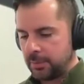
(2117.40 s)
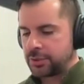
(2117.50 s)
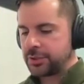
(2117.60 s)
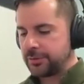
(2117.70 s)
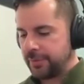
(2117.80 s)
A
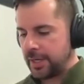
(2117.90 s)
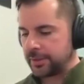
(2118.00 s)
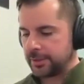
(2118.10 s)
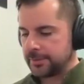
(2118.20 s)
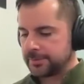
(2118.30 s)
merchant of
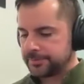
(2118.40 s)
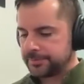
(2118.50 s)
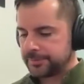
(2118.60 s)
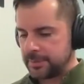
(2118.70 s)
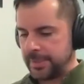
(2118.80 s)
record
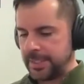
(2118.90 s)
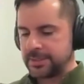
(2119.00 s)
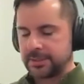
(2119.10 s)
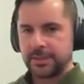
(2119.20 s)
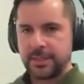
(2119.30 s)
is
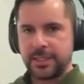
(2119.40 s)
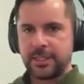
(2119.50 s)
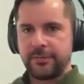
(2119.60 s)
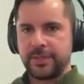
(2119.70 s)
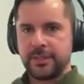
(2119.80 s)
basically,
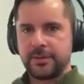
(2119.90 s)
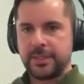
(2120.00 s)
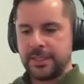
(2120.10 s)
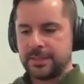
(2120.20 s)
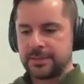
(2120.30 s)
think of it
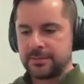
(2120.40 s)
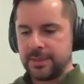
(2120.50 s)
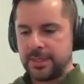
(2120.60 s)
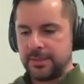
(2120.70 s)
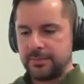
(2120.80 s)

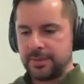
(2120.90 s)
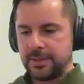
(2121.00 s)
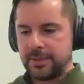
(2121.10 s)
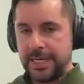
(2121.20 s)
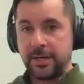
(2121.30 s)
as
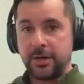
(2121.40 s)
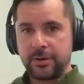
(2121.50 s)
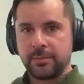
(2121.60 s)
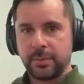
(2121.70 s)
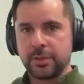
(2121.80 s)
they
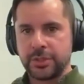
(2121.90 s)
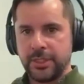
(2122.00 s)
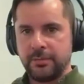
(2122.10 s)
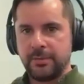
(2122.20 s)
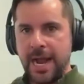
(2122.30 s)
are the
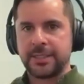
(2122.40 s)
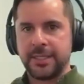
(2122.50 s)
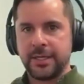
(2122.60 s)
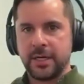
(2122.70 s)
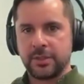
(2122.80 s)
merchant
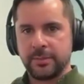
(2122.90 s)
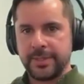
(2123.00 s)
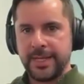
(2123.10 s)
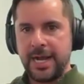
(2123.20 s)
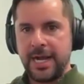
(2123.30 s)
acting on your
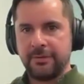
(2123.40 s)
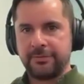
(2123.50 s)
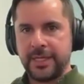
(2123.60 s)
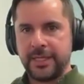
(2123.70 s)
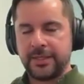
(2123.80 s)

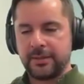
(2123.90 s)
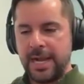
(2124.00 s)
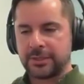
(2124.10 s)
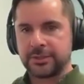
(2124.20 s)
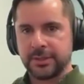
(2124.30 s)
behalf, and
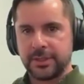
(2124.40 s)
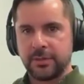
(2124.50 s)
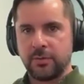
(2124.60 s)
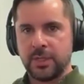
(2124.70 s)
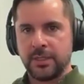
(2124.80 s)
they're actually
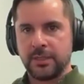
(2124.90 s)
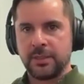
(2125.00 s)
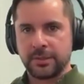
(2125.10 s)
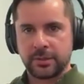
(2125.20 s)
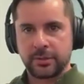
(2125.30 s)
they're
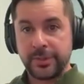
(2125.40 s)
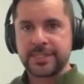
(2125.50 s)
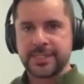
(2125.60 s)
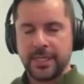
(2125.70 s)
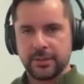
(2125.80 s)
a
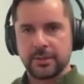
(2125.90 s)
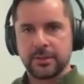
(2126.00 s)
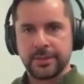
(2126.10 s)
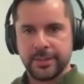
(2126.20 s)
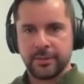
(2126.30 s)
reseller
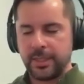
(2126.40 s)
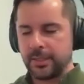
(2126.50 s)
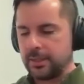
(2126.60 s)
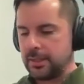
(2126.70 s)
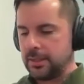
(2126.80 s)
in a
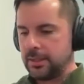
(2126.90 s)
way.